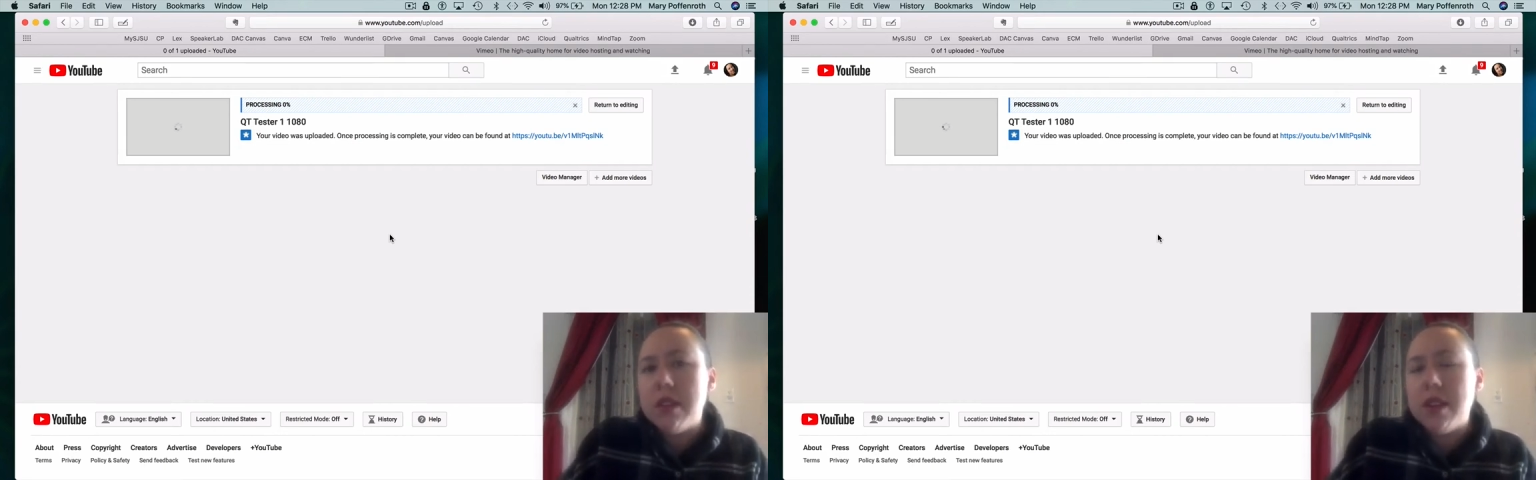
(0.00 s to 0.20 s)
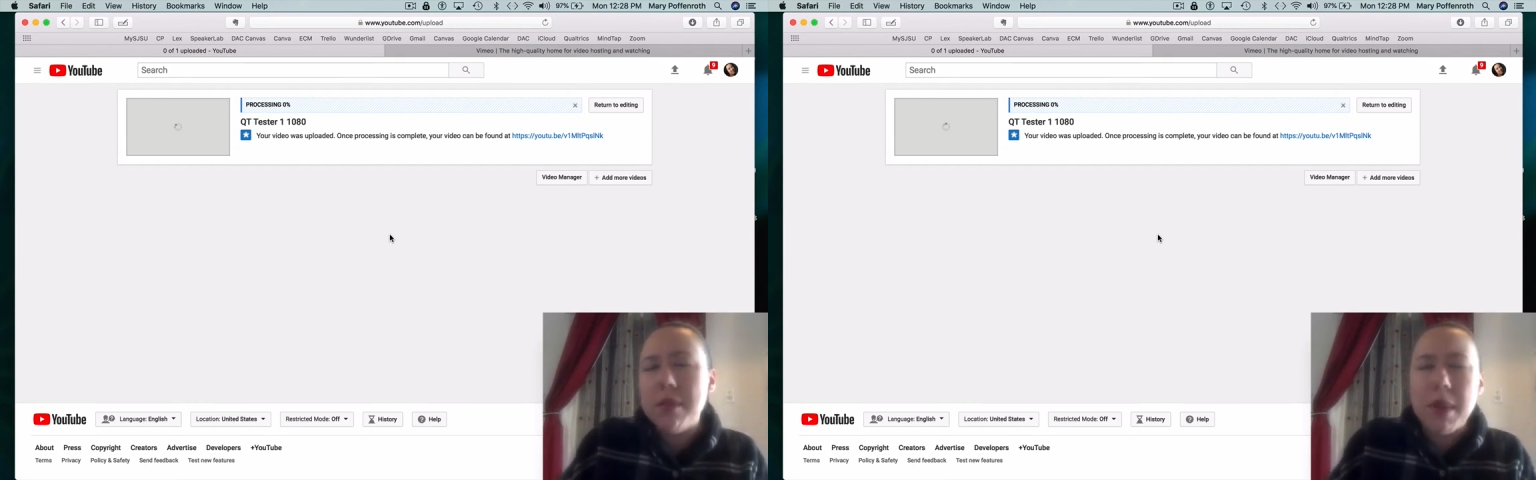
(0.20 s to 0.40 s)

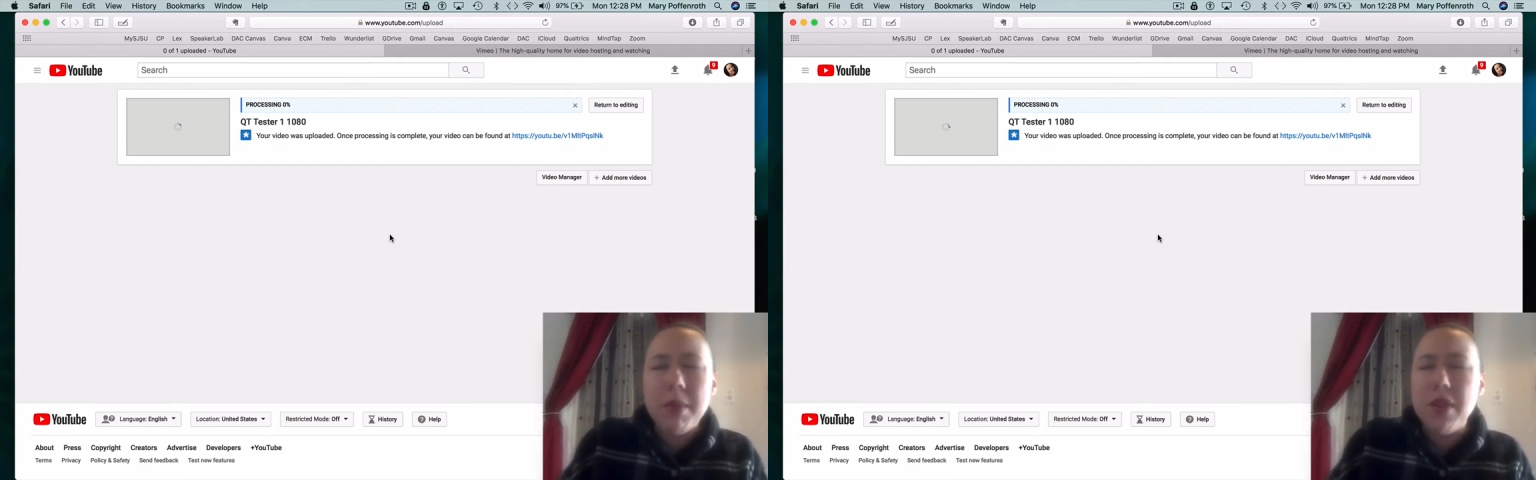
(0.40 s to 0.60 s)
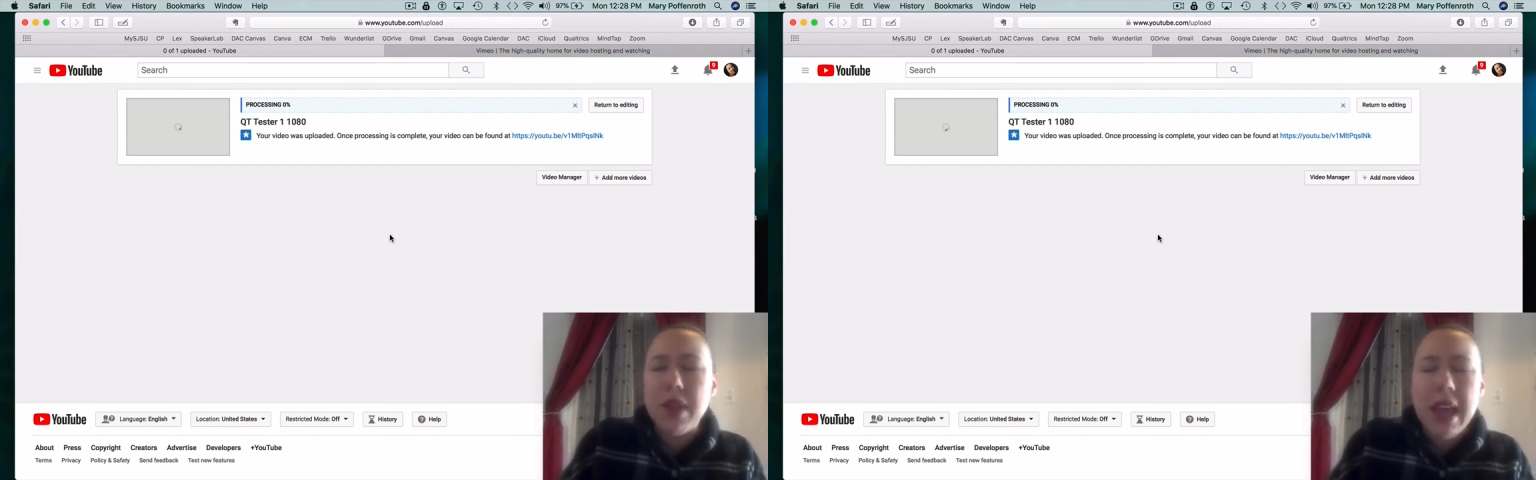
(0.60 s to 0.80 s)
I
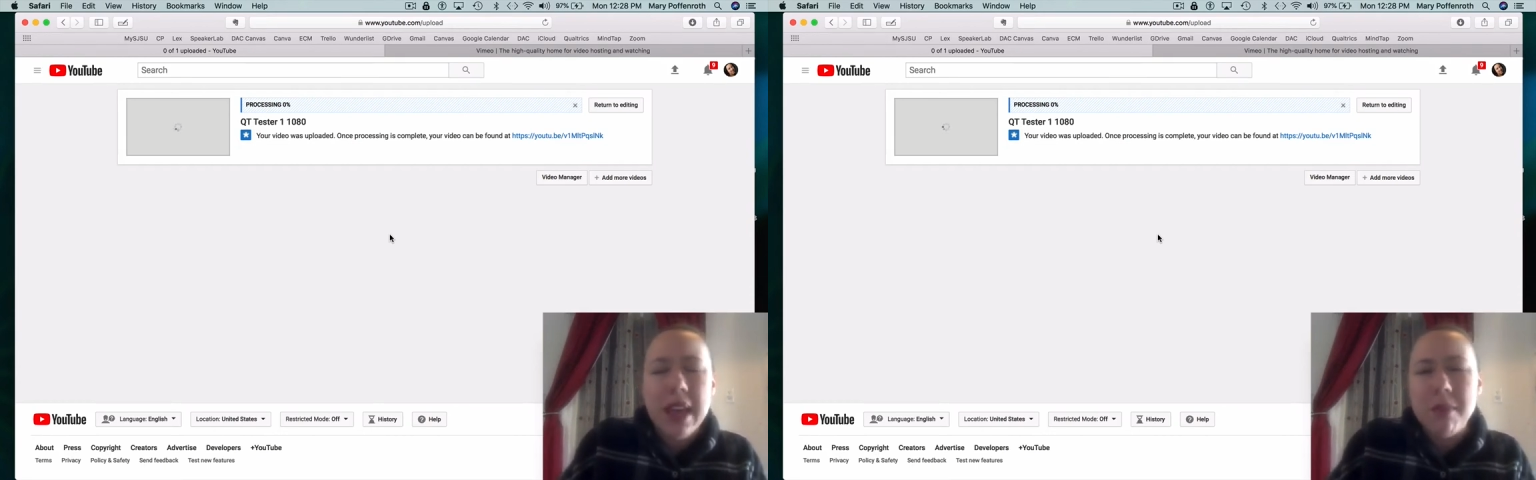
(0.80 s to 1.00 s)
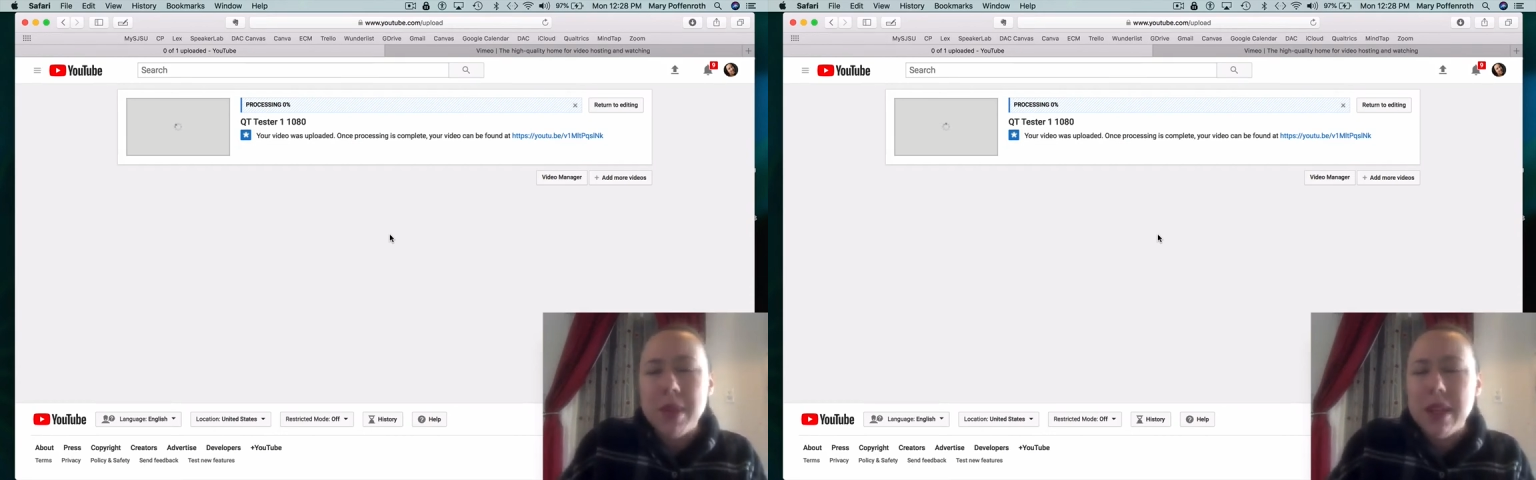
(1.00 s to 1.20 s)
mean, you
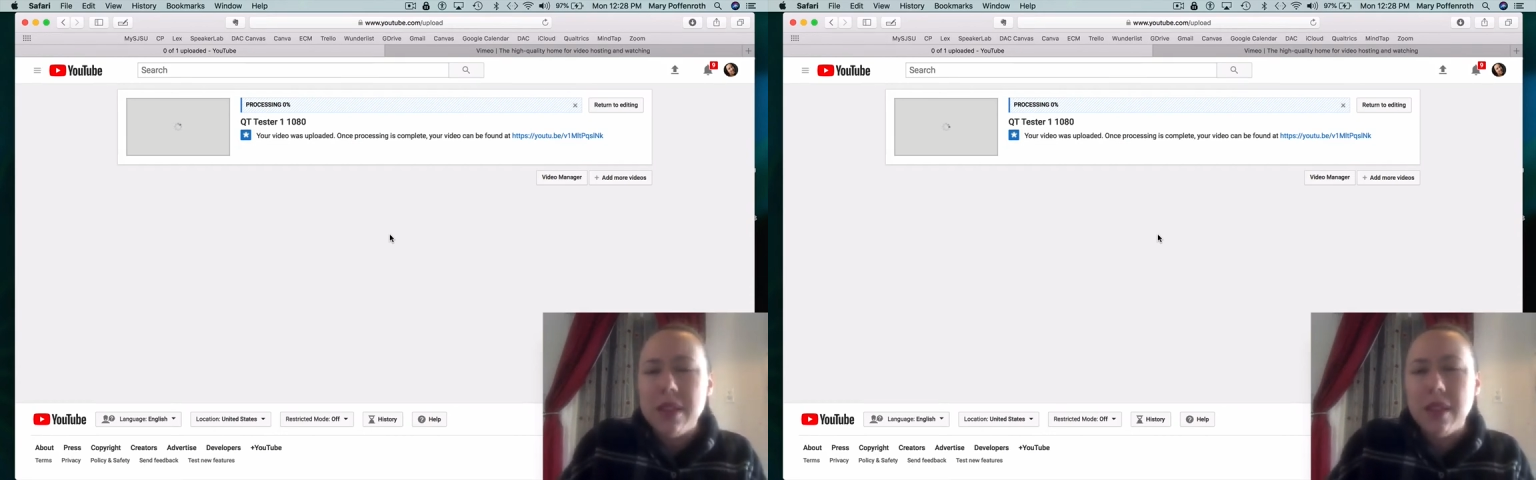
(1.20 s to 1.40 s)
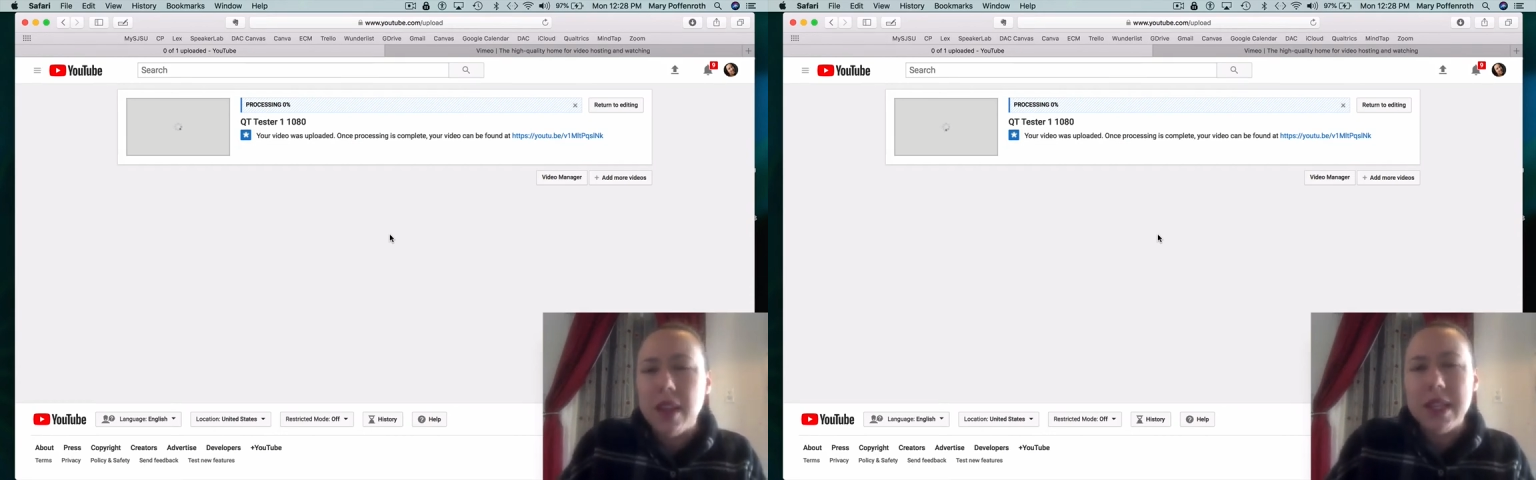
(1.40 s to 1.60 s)
can, but
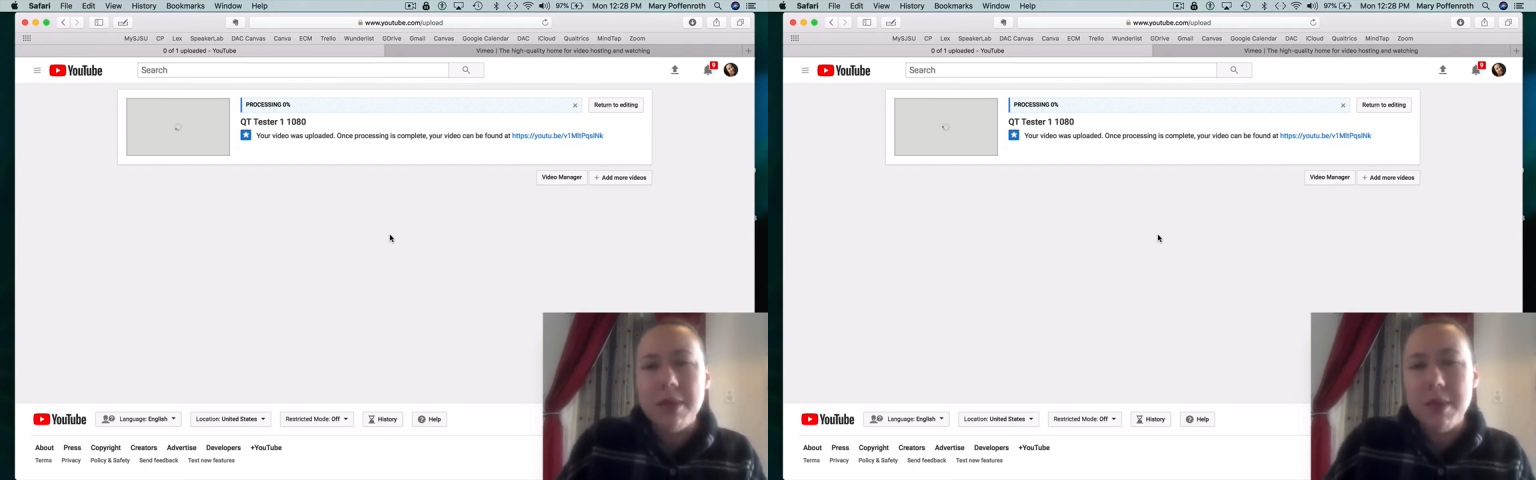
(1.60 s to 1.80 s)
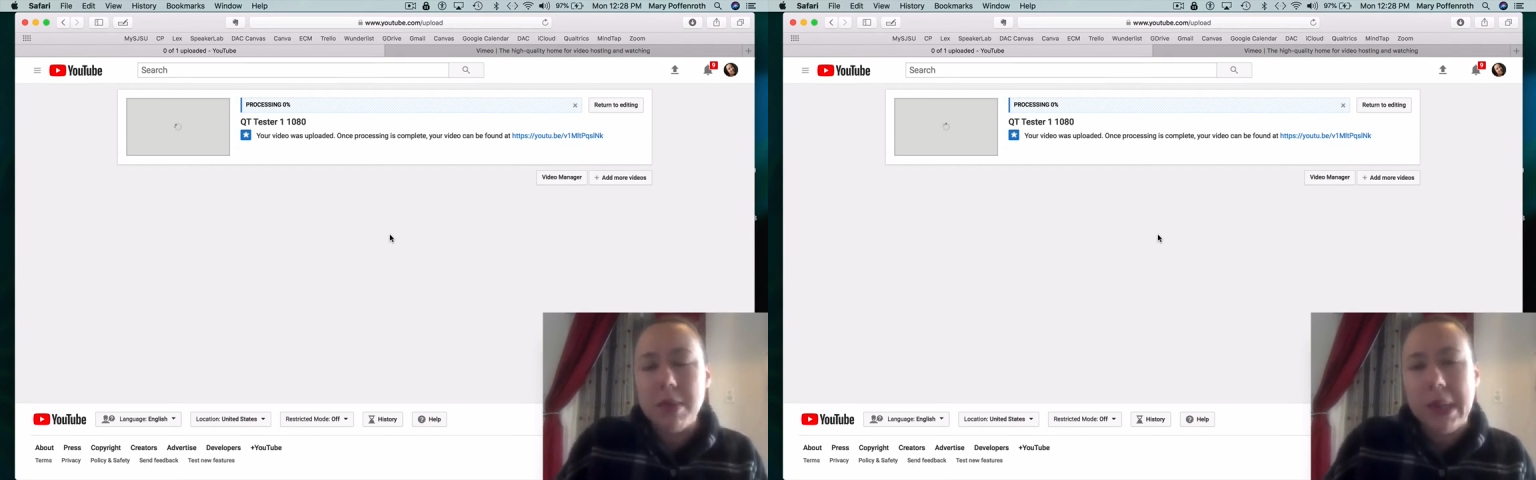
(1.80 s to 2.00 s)
a lot of
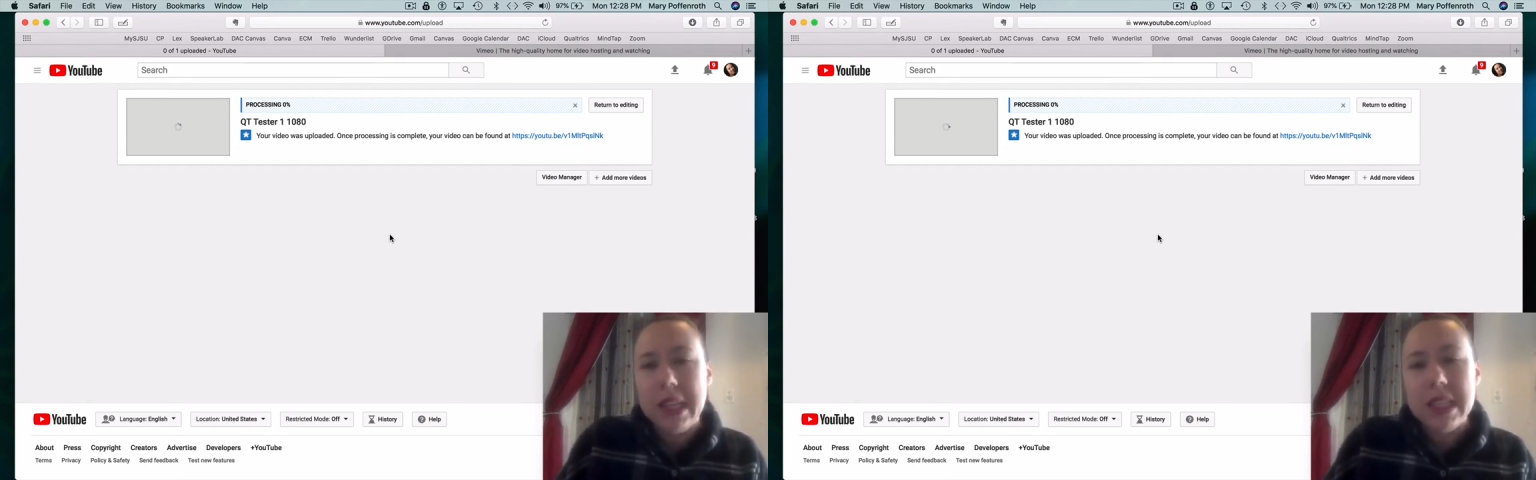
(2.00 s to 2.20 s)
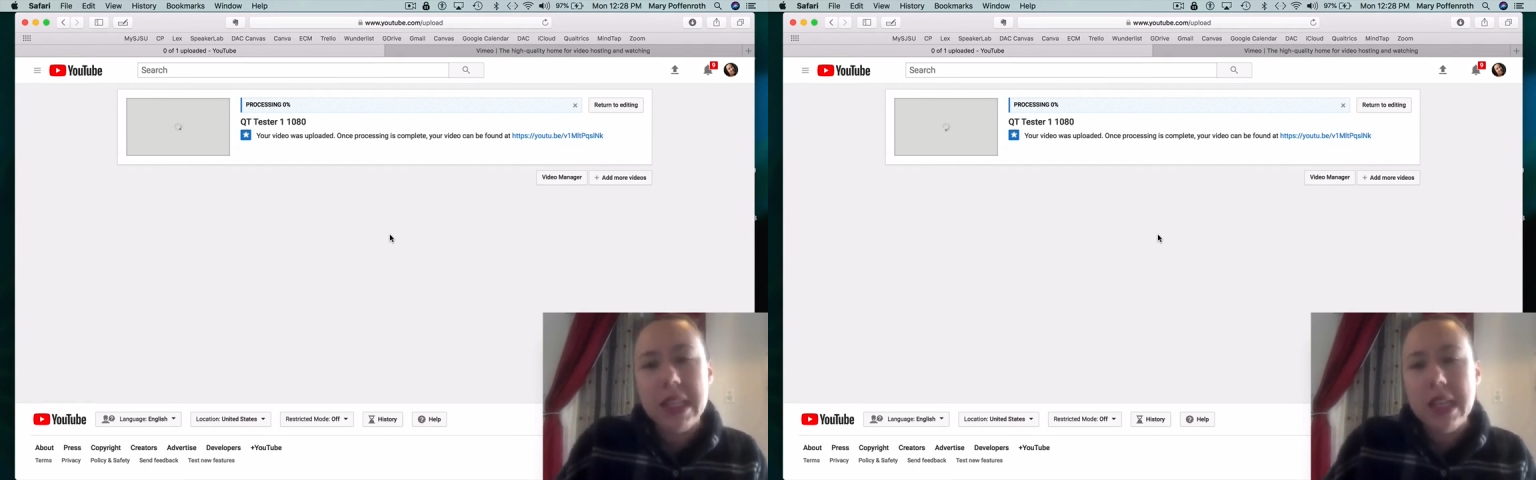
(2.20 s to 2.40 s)
times people
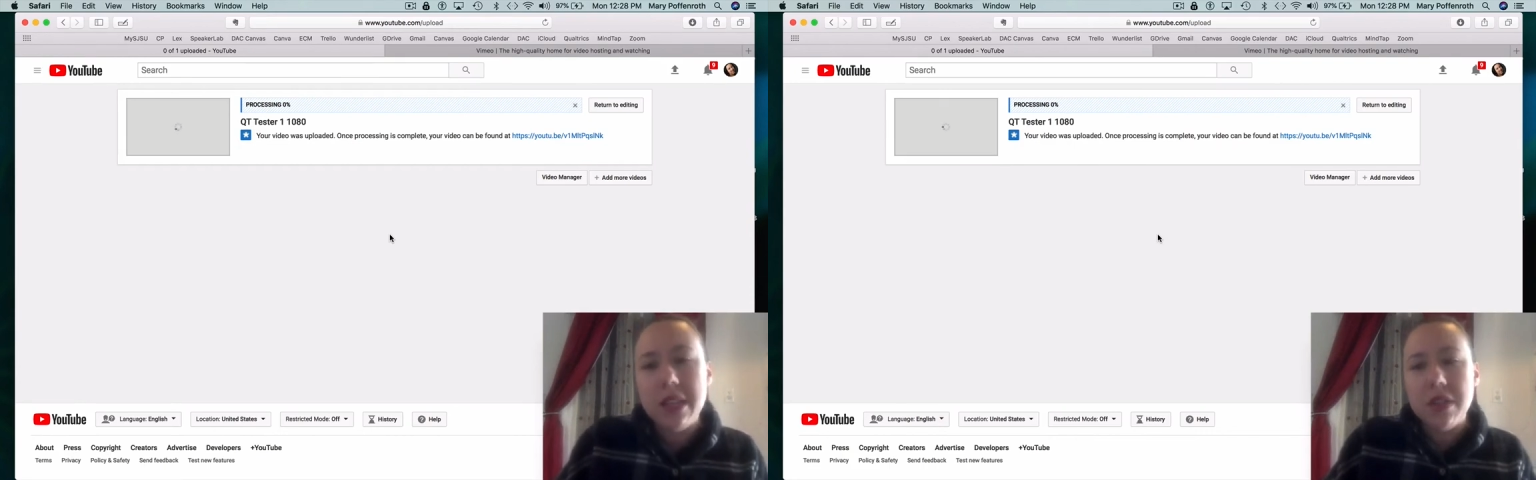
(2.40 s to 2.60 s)
can't see it,